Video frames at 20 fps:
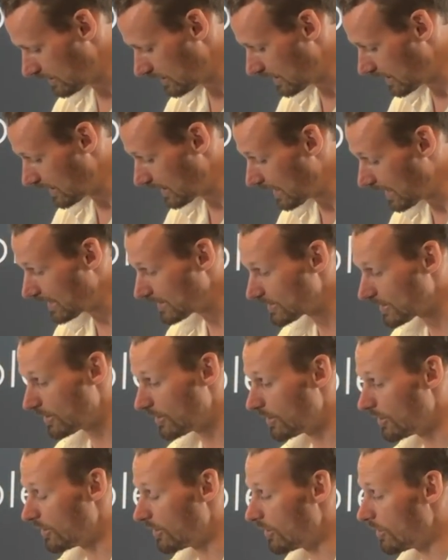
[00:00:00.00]
And it has
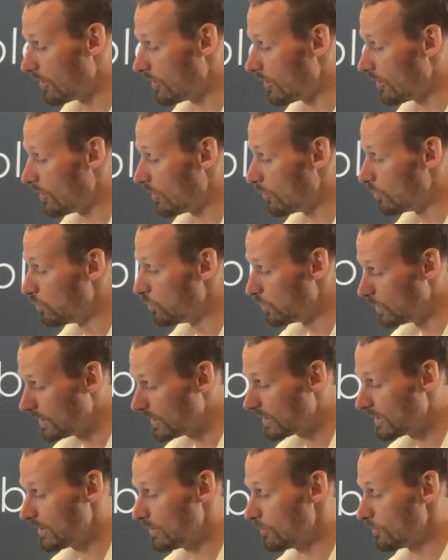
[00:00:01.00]
a
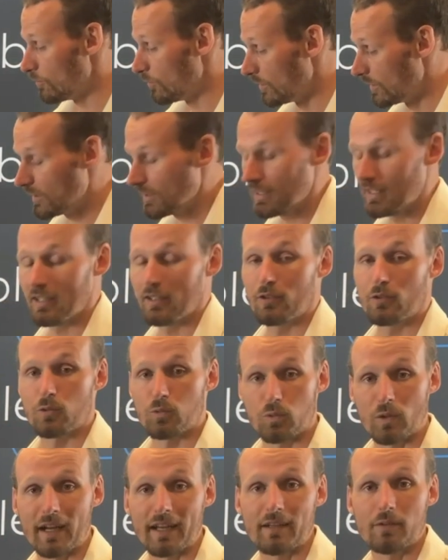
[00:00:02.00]
really, really
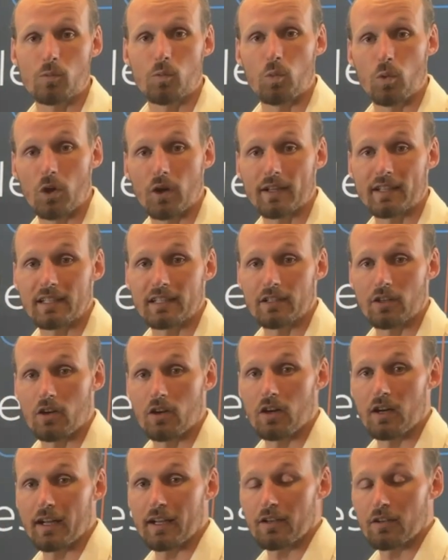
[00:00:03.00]
great working
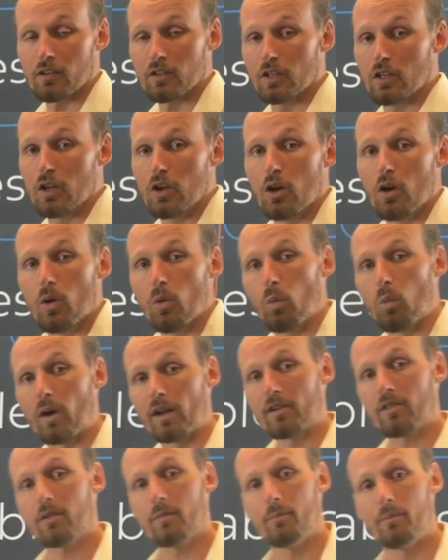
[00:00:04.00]
height.
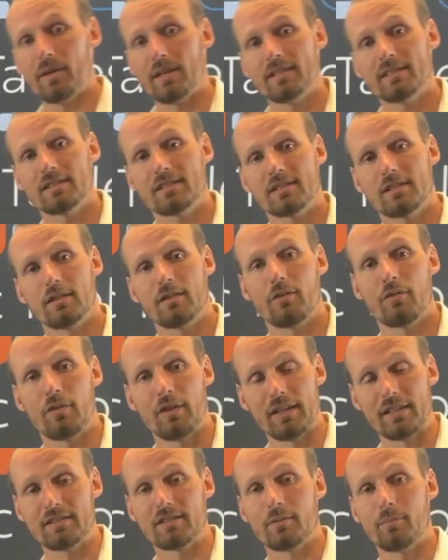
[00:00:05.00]
One of the best
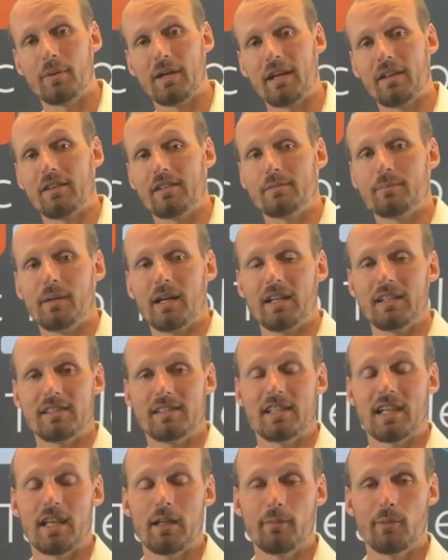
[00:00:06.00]
things about this Martin
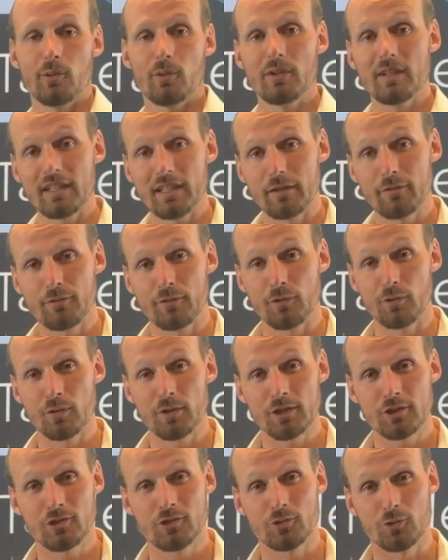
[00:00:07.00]
table, if
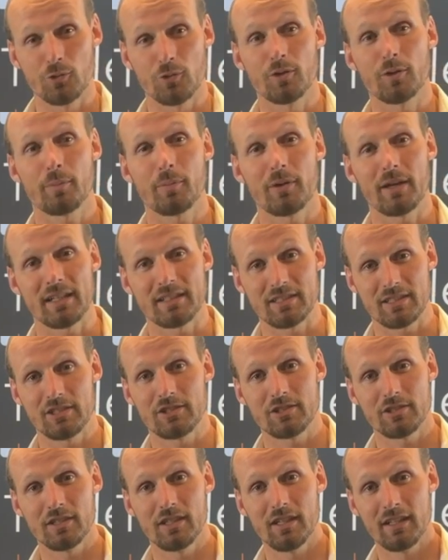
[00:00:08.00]
you're a shorter
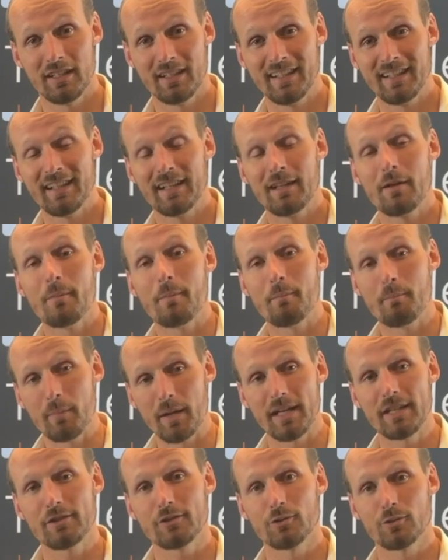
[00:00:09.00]
practitioner,
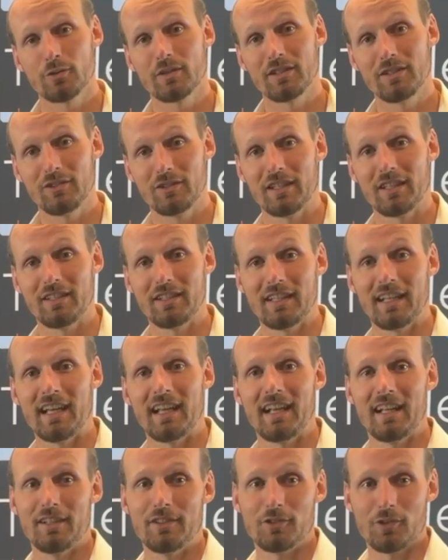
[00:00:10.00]
make sure that you get your
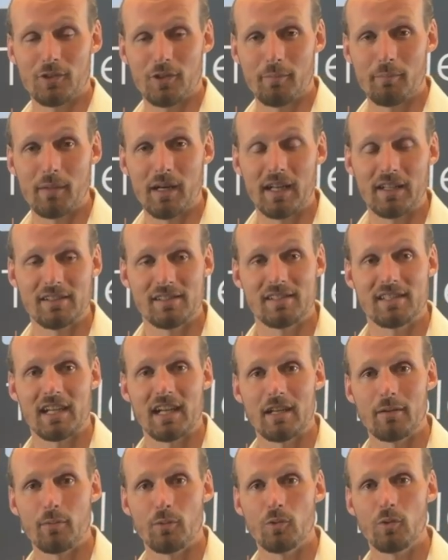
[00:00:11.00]
hands on a Martin
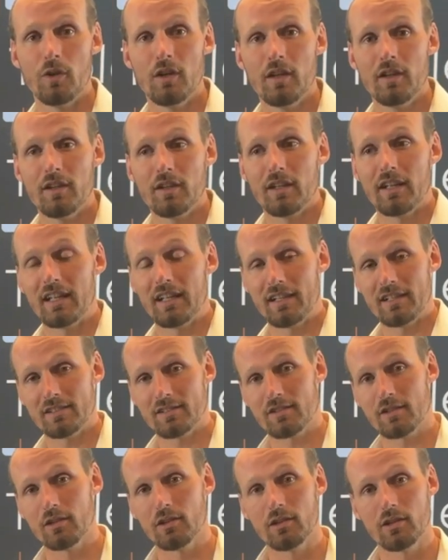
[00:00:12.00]
table. It
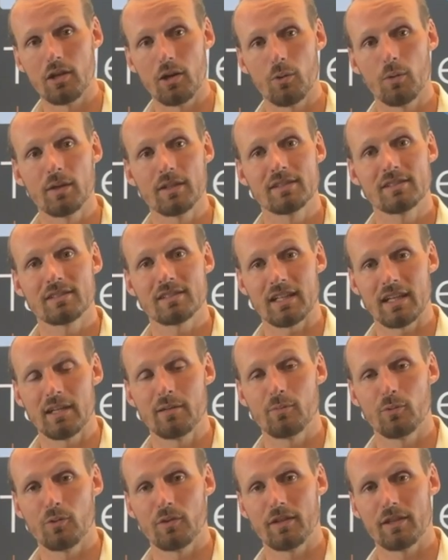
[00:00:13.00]
is the lowest
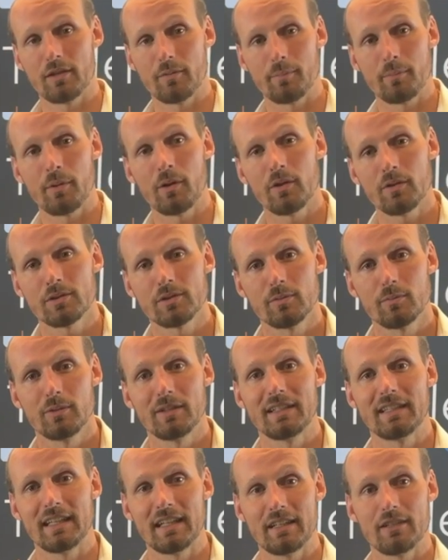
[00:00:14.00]
table that you can
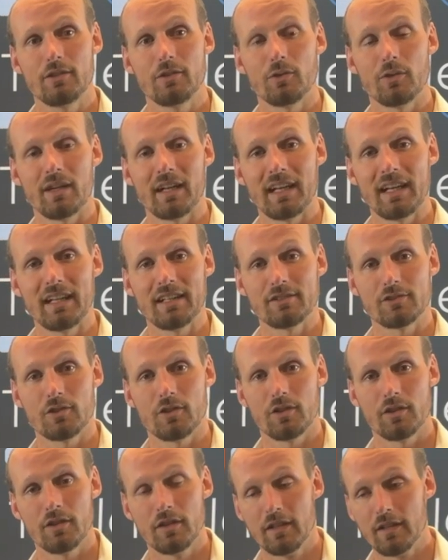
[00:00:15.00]
possibly get your hands
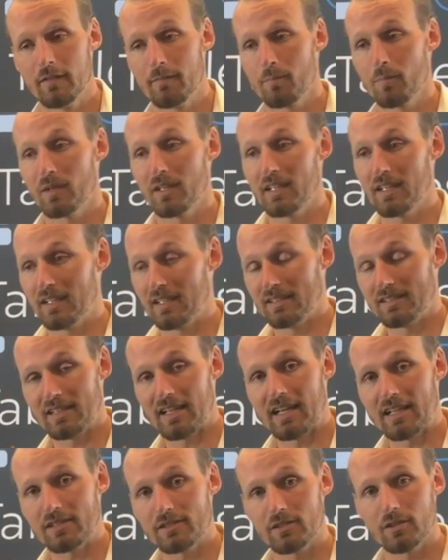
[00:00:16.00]
on. It is
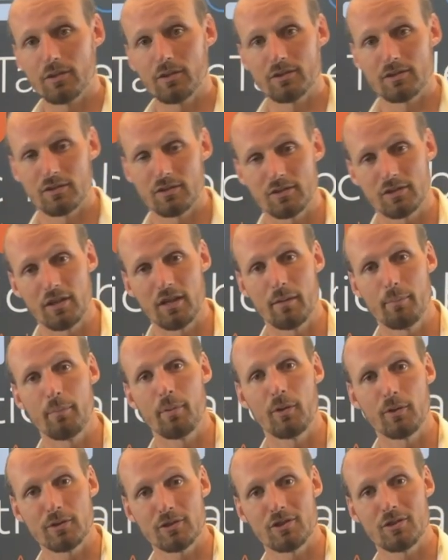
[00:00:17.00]
as low as a side
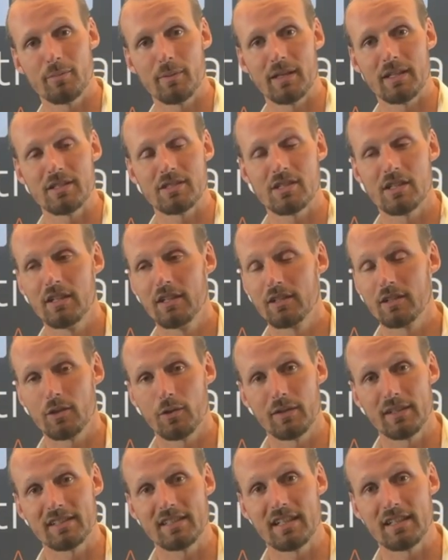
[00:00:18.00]
posture bench,
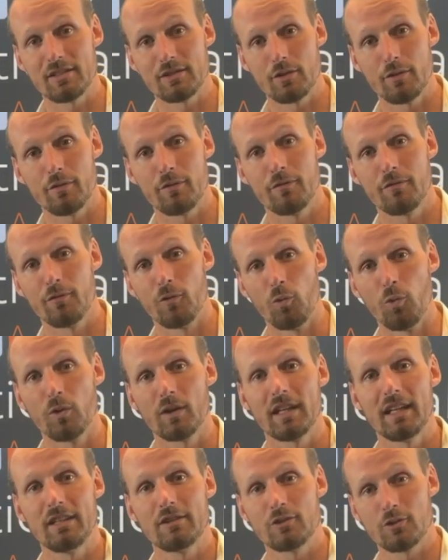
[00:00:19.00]
going down to
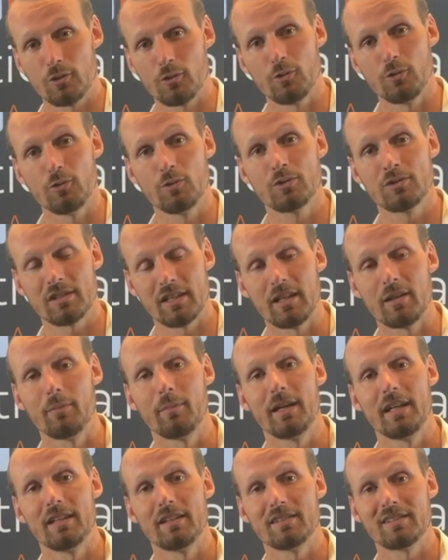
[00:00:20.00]
42
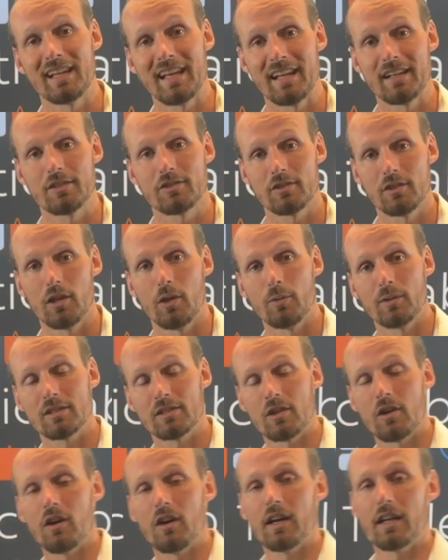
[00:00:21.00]
centimeters at its
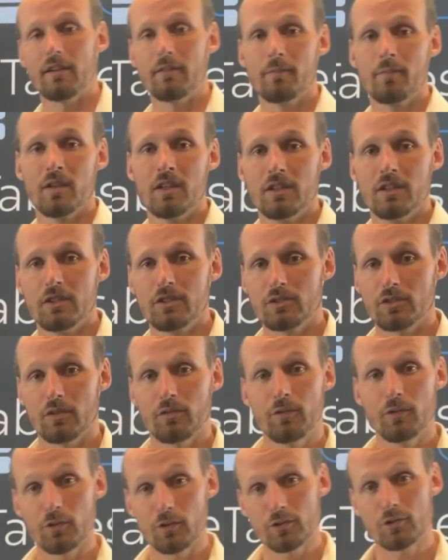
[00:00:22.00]
lowest height. So
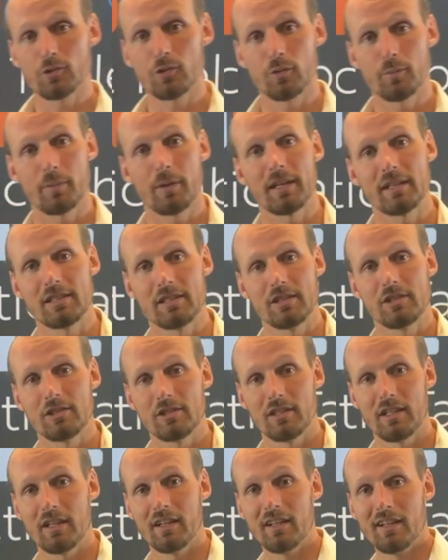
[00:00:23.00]
if you're a short
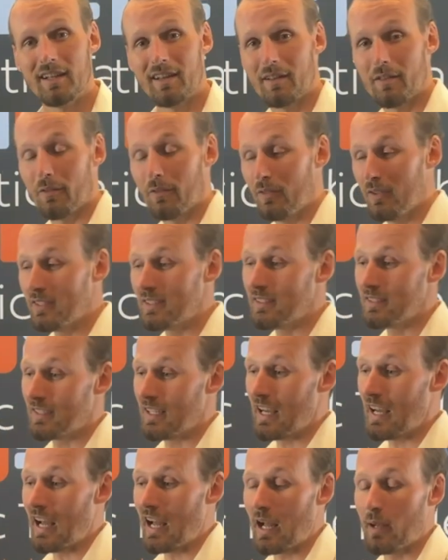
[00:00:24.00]
practitioner, this
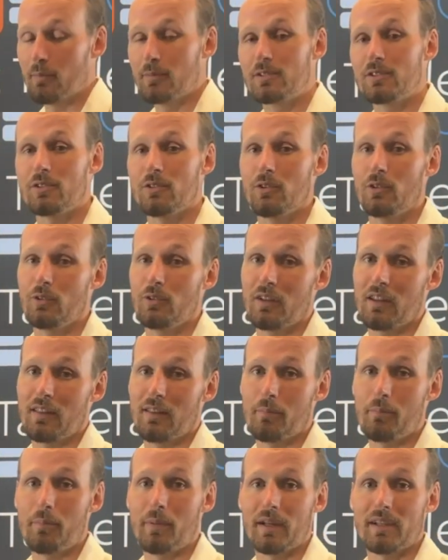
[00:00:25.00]
is absolutely
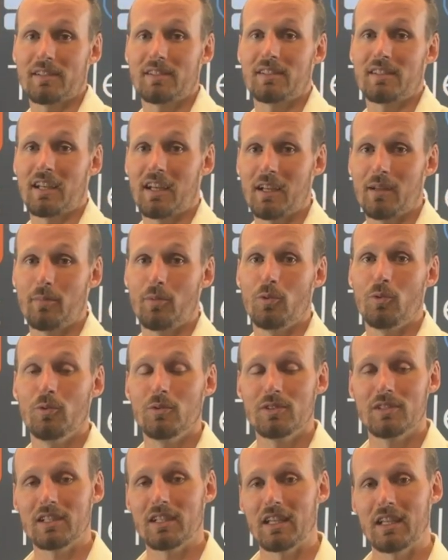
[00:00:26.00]
the best
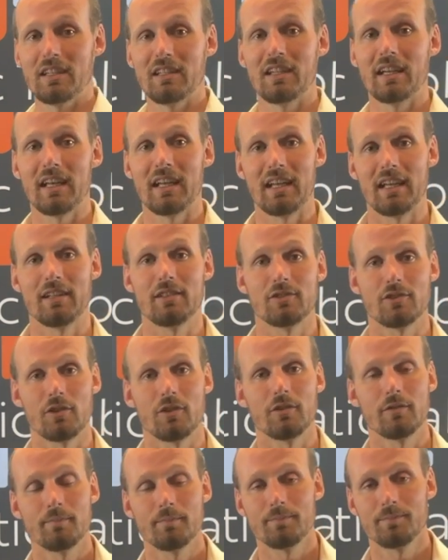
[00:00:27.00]
table to get your hands
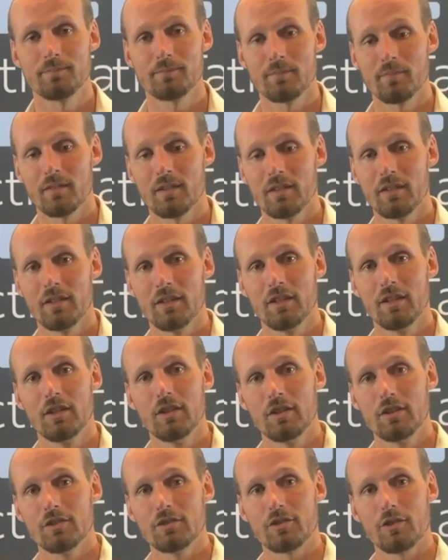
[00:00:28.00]
on.
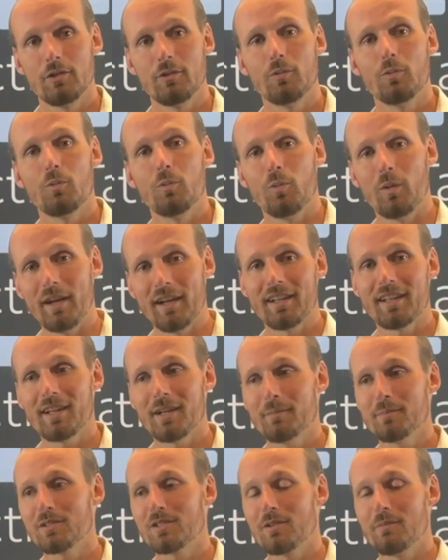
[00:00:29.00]
So when it
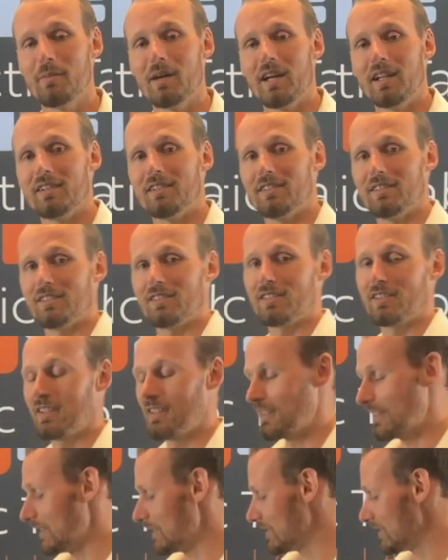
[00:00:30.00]
comes to
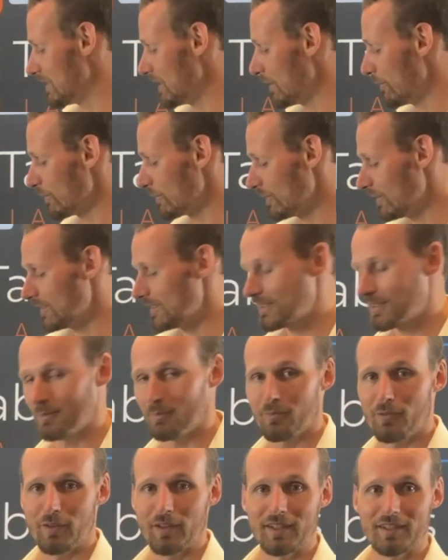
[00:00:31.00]
Martins, there's definitely
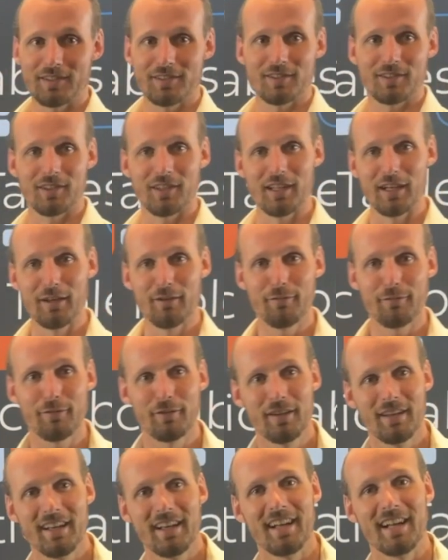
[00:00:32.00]
some things to
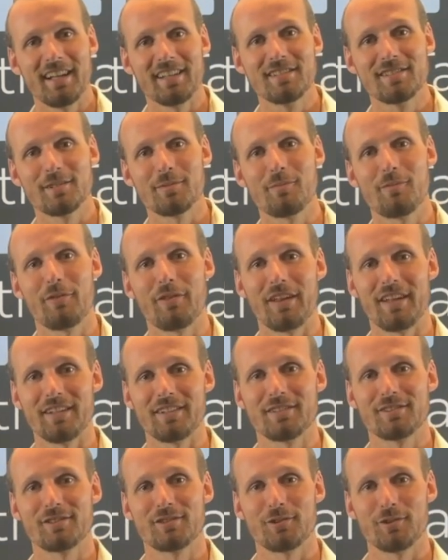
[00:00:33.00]
love and some
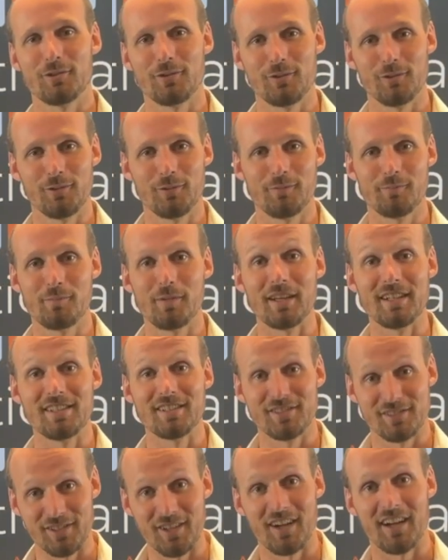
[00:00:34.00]
things to be
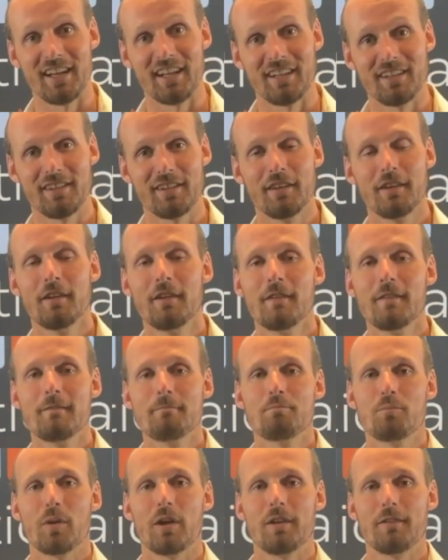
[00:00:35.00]
desired.
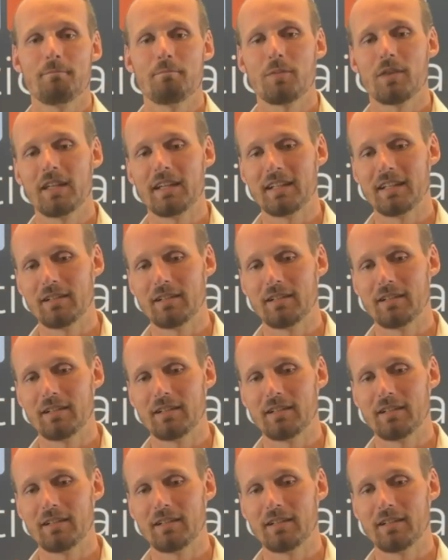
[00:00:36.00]
But